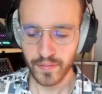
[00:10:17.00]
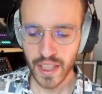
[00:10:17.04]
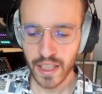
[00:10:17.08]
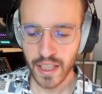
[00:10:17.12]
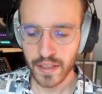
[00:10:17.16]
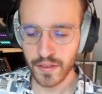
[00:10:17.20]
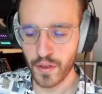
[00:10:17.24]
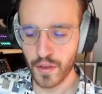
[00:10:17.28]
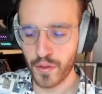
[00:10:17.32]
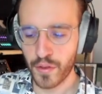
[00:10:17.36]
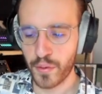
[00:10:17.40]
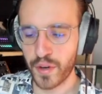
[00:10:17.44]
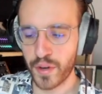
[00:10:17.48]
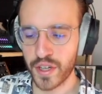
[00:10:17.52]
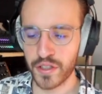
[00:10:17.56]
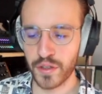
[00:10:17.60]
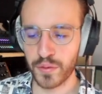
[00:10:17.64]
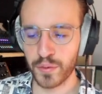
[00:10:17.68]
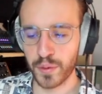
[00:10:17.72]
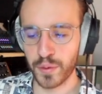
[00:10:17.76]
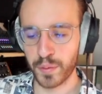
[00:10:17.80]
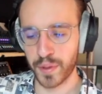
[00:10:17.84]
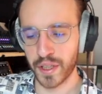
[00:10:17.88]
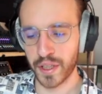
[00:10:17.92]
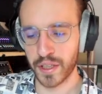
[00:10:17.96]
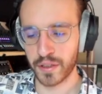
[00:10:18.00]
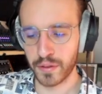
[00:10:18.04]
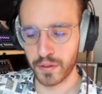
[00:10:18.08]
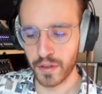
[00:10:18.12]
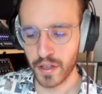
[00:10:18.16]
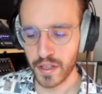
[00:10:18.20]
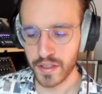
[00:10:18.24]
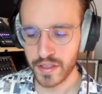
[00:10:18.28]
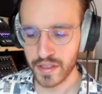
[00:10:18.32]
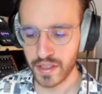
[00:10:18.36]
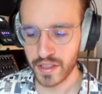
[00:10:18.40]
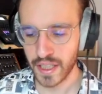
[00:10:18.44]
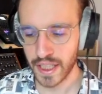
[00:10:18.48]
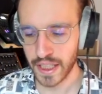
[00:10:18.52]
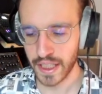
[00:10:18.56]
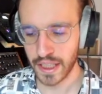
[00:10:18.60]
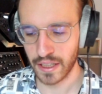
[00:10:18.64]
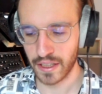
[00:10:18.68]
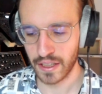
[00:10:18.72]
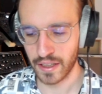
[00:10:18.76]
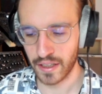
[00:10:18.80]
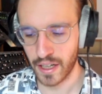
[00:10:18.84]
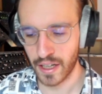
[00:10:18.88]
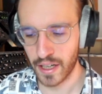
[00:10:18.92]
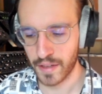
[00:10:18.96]
the threshold would be crossed, like
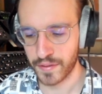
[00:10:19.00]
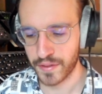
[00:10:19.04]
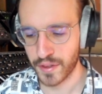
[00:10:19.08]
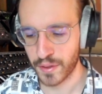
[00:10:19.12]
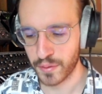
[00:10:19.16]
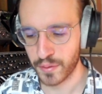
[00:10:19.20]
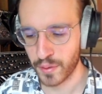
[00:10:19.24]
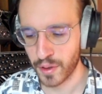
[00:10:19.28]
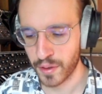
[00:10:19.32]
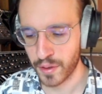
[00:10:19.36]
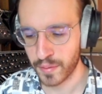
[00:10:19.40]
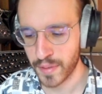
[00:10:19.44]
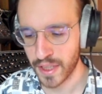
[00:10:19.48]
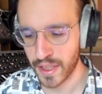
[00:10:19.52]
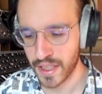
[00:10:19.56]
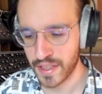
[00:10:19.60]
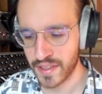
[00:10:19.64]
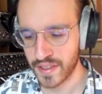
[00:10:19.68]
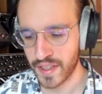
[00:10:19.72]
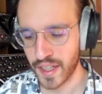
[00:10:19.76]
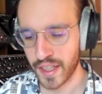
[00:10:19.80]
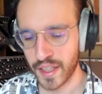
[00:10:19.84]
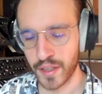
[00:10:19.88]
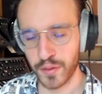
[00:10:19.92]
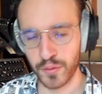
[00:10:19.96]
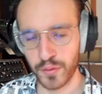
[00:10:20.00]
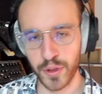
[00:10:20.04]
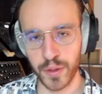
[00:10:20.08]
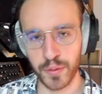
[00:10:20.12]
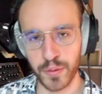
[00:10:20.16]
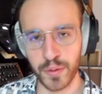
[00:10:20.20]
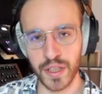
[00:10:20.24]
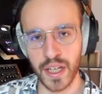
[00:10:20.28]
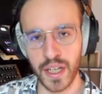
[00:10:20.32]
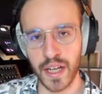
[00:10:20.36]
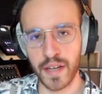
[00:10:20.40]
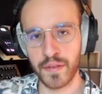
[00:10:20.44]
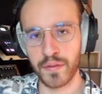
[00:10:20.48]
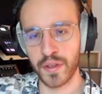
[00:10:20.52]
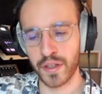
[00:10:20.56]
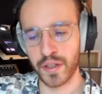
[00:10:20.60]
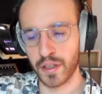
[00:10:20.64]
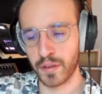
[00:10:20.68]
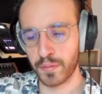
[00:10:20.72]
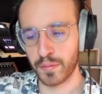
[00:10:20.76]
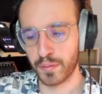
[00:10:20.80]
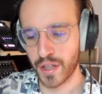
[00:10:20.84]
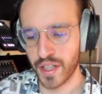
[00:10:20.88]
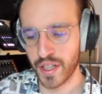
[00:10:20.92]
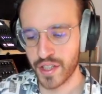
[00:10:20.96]
after 1 millisecond we would have the
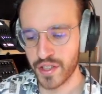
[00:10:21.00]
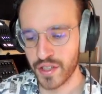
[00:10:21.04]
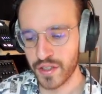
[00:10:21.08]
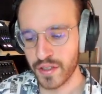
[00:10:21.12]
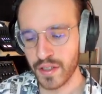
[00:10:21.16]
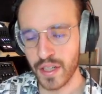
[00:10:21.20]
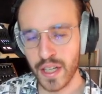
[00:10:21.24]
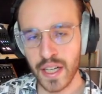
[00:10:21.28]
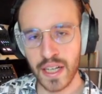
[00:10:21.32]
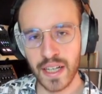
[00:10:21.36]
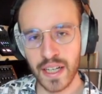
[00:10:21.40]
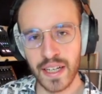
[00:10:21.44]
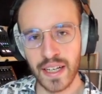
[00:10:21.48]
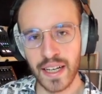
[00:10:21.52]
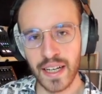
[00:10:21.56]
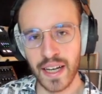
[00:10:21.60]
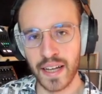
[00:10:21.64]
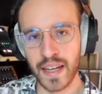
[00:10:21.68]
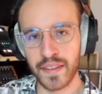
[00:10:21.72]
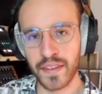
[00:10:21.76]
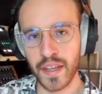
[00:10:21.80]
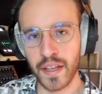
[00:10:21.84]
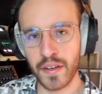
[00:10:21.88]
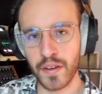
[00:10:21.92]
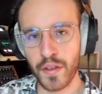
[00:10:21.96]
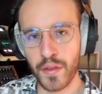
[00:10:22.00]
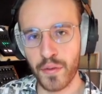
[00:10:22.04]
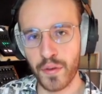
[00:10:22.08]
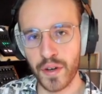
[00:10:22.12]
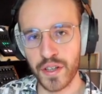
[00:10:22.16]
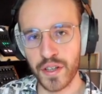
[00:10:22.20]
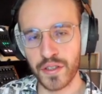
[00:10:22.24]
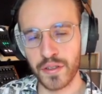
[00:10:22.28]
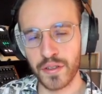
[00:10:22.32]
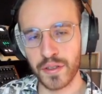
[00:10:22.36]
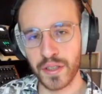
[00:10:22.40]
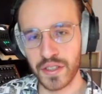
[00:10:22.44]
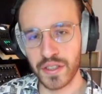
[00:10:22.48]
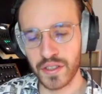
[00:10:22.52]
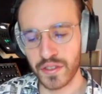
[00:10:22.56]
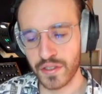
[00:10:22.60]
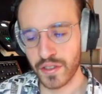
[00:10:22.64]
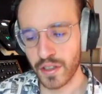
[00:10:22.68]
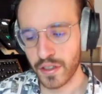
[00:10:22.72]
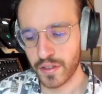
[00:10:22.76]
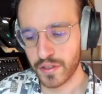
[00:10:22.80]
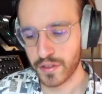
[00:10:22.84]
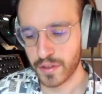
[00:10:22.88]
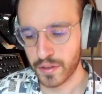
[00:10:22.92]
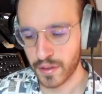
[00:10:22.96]
compression, and then the threshold is
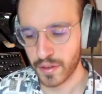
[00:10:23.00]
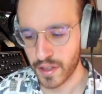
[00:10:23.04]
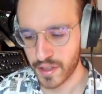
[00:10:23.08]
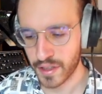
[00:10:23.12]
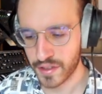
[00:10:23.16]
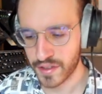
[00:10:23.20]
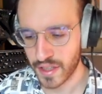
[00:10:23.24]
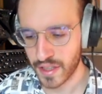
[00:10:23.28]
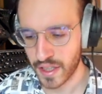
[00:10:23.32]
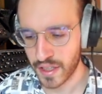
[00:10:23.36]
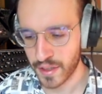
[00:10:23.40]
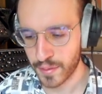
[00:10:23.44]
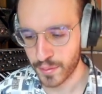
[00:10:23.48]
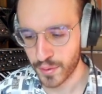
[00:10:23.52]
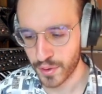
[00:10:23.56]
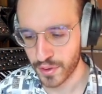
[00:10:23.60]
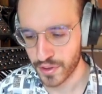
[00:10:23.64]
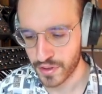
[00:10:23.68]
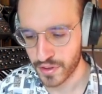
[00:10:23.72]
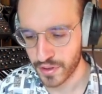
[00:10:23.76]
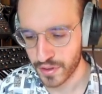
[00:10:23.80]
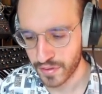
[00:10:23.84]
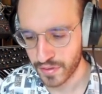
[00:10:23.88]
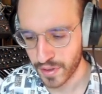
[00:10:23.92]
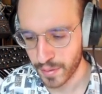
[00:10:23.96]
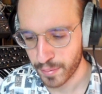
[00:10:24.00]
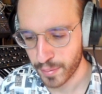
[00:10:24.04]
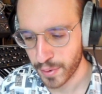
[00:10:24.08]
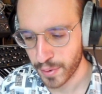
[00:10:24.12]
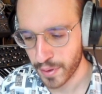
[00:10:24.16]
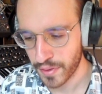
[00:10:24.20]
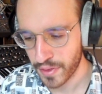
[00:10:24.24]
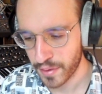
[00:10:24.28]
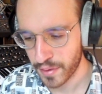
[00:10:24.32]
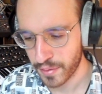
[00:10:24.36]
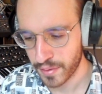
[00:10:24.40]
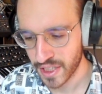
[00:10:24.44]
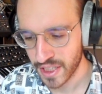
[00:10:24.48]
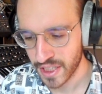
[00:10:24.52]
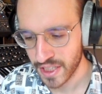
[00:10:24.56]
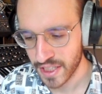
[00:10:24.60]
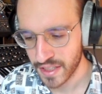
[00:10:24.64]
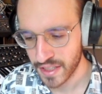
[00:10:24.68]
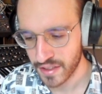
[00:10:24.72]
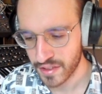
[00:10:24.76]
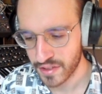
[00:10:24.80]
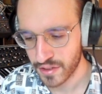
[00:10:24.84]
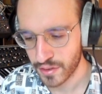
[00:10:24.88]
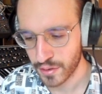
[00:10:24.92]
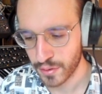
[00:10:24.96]
not crossed anymore. So if I put the
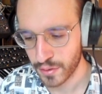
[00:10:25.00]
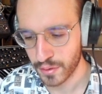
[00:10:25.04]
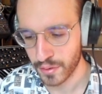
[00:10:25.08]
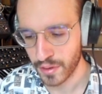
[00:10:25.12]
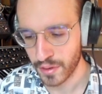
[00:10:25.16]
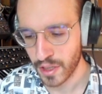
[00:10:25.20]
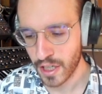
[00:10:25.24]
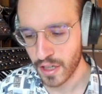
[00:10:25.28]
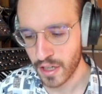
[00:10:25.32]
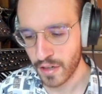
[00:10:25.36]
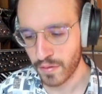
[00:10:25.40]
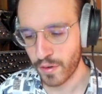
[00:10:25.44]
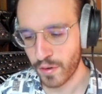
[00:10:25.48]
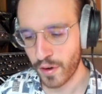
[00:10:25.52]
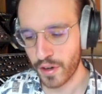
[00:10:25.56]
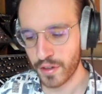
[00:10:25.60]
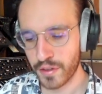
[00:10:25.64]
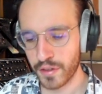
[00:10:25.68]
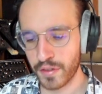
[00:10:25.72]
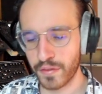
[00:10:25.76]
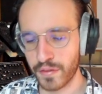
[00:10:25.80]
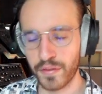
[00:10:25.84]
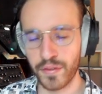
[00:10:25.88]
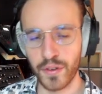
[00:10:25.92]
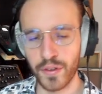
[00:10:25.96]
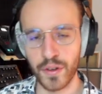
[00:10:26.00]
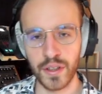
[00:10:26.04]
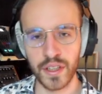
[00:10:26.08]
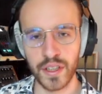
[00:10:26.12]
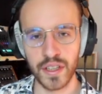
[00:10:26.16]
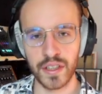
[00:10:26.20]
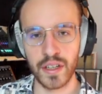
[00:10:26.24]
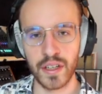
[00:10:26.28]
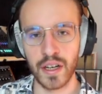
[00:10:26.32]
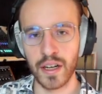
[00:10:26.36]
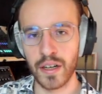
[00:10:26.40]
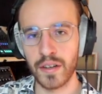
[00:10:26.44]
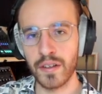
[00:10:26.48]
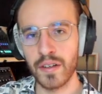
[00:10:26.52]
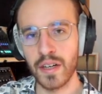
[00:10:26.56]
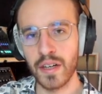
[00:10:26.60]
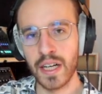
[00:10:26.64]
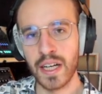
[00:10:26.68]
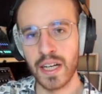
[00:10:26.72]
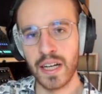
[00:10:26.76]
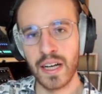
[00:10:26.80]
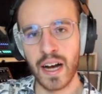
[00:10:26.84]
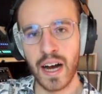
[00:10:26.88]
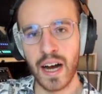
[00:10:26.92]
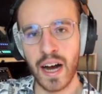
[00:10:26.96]
release to 440 now,
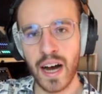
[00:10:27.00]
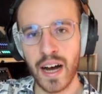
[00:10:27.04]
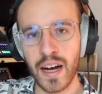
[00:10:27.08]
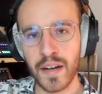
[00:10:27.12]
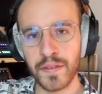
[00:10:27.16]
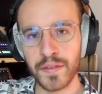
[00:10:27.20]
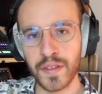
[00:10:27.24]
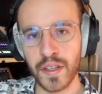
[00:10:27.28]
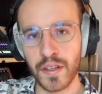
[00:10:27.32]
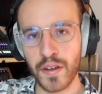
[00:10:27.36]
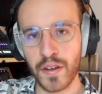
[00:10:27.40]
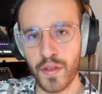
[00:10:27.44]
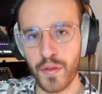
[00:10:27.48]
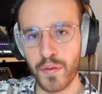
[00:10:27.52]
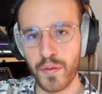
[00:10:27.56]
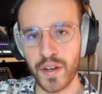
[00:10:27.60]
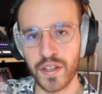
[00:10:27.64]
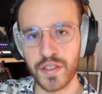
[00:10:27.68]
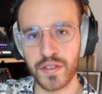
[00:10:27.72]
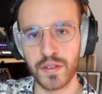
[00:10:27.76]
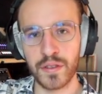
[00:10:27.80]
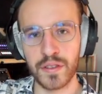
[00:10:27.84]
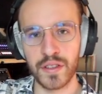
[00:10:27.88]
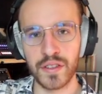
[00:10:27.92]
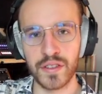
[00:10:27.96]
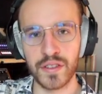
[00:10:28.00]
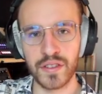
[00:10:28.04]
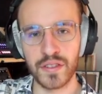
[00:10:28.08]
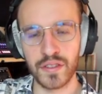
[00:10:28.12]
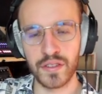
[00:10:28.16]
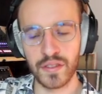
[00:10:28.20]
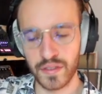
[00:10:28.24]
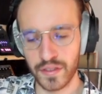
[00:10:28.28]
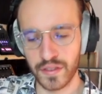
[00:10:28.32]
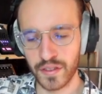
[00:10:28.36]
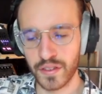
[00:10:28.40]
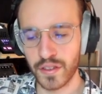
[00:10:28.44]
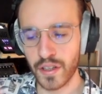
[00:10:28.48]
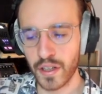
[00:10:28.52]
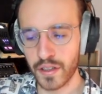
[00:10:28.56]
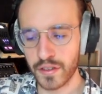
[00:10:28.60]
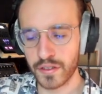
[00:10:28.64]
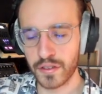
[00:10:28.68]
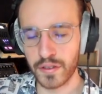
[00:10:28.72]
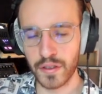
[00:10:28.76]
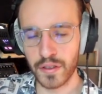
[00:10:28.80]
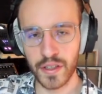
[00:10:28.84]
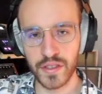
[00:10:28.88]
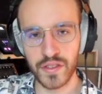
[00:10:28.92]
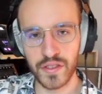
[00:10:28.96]
after the threshold is not
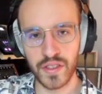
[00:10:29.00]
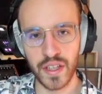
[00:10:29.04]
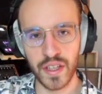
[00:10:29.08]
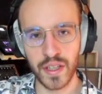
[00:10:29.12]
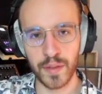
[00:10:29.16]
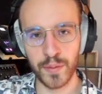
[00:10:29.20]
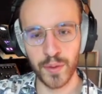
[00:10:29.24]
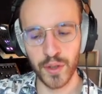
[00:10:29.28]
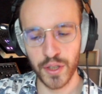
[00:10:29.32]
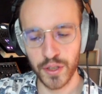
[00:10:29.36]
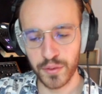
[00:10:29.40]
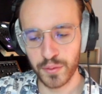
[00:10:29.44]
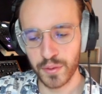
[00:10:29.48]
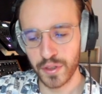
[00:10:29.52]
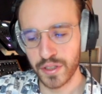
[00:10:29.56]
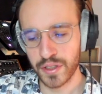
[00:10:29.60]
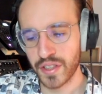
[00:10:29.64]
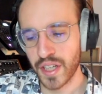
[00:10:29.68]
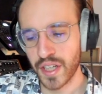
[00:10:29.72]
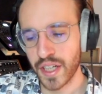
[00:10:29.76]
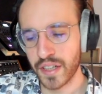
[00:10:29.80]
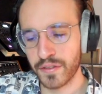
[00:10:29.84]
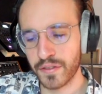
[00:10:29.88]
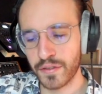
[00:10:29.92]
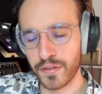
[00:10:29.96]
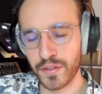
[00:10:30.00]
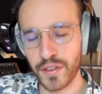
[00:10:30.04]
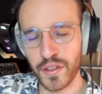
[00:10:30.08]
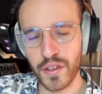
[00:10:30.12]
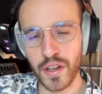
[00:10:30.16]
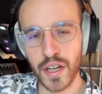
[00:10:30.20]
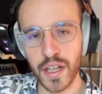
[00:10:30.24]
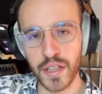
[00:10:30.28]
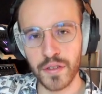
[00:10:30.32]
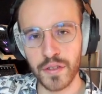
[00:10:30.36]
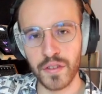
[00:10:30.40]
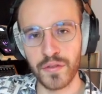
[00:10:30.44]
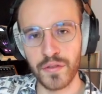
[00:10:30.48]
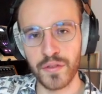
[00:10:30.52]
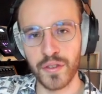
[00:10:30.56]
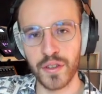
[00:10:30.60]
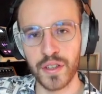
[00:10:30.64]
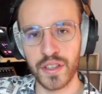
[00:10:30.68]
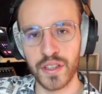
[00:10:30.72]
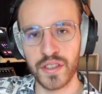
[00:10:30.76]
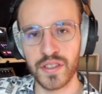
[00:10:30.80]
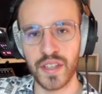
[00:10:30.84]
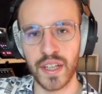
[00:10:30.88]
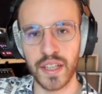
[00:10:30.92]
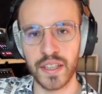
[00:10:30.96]
crossed anymore, it will take 440
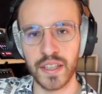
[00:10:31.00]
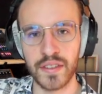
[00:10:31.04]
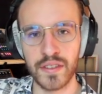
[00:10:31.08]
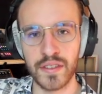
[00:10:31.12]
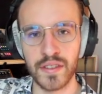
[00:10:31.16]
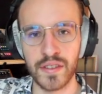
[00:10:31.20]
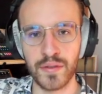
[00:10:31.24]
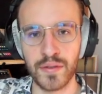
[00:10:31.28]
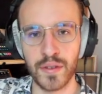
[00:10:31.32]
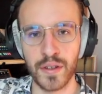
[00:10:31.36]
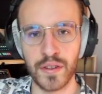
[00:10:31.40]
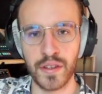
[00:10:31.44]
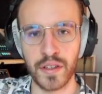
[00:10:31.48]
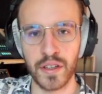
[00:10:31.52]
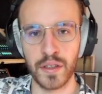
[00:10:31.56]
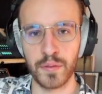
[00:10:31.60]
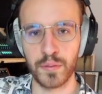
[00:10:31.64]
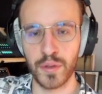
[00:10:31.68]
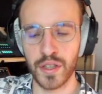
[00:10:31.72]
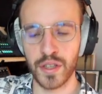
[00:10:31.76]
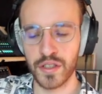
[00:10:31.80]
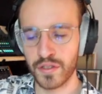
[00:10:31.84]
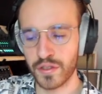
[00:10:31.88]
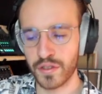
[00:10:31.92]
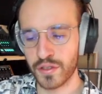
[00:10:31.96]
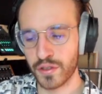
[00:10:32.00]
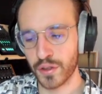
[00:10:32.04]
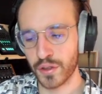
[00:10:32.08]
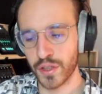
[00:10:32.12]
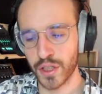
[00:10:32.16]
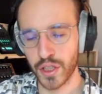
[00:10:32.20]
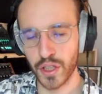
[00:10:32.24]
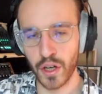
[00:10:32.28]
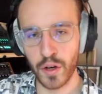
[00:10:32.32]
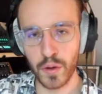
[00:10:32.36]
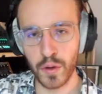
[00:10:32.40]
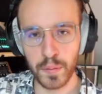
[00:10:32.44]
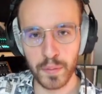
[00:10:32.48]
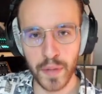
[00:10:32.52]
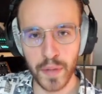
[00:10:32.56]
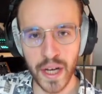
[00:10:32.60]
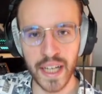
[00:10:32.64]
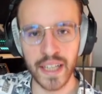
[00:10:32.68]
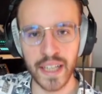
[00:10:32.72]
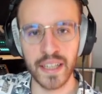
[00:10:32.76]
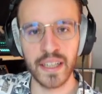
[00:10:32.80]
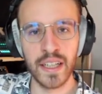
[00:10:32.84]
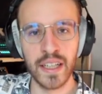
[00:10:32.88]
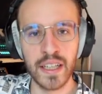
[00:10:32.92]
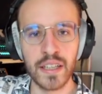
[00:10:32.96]
seconds for the compressor to go
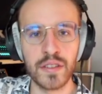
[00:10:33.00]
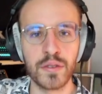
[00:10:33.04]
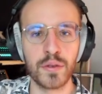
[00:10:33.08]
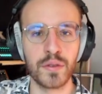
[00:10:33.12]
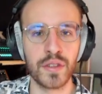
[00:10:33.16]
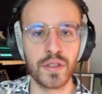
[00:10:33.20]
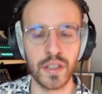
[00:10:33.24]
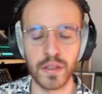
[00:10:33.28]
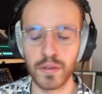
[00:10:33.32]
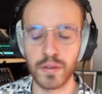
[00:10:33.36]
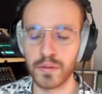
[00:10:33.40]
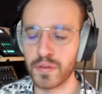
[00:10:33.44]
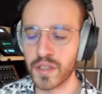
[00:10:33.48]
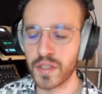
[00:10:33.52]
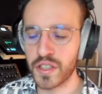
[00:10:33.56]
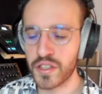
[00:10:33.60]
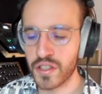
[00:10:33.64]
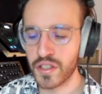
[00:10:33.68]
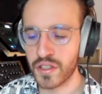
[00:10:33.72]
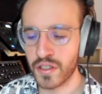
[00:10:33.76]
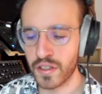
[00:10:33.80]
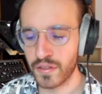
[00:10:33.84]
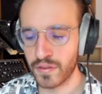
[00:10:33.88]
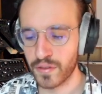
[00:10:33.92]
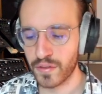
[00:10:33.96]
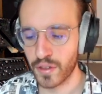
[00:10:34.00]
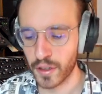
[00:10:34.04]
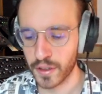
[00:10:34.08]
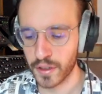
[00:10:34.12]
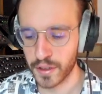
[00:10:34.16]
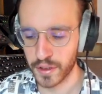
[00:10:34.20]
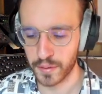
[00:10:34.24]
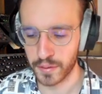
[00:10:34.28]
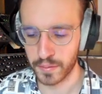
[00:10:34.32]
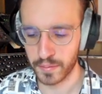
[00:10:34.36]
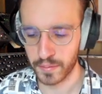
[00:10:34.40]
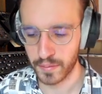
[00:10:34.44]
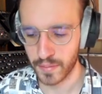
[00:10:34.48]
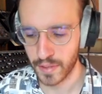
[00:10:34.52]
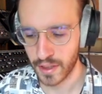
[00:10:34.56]
back to the original volume.